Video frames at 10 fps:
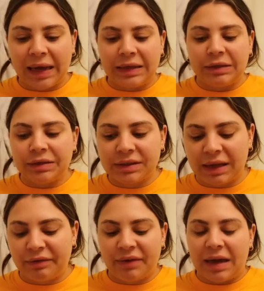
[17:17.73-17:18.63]
and you just
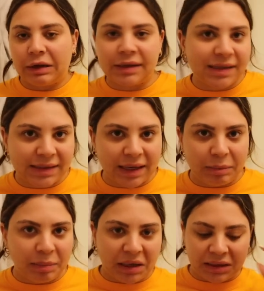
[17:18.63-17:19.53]
like find all these
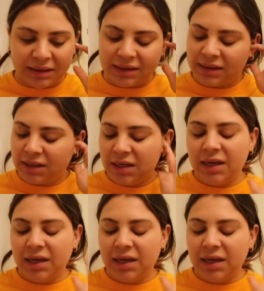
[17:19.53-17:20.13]
dead bugs.